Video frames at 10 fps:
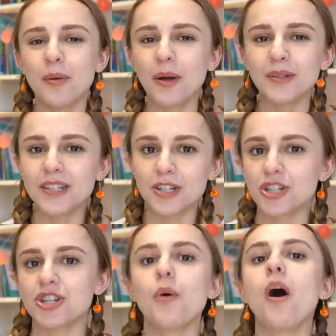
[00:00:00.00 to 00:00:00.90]
but only to
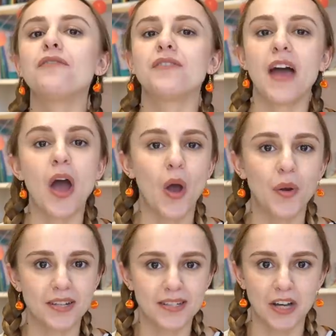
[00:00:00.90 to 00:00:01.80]
show off their
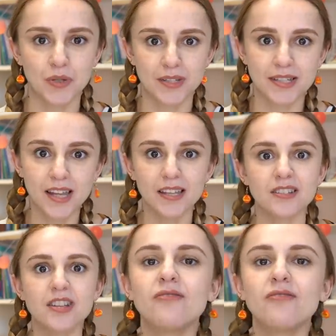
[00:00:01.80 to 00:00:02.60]
own sexual skills,